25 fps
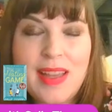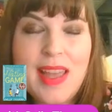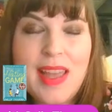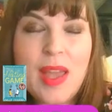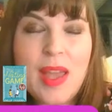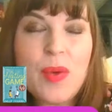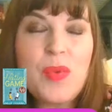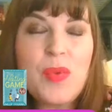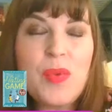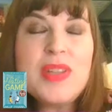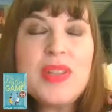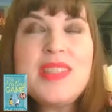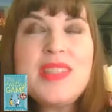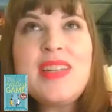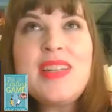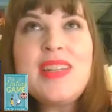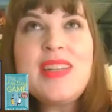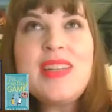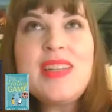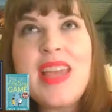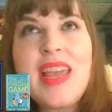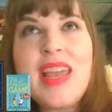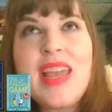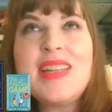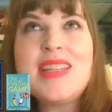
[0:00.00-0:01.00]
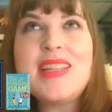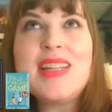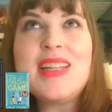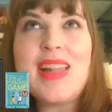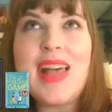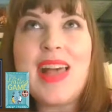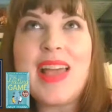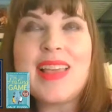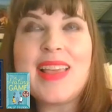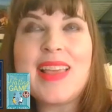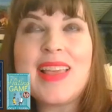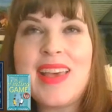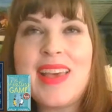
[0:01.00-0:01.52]
It wasn't intended
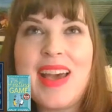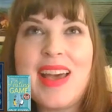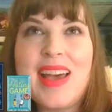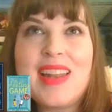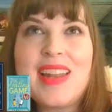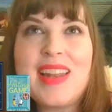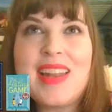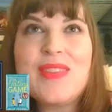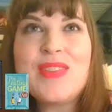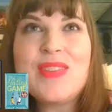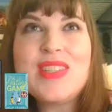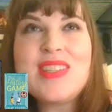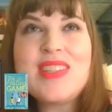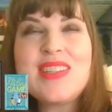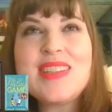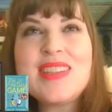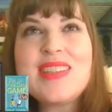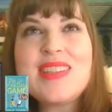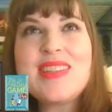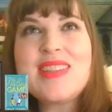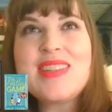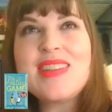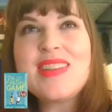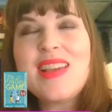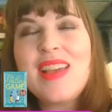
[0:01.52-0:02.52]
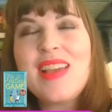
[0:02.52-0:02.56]
like that. It was just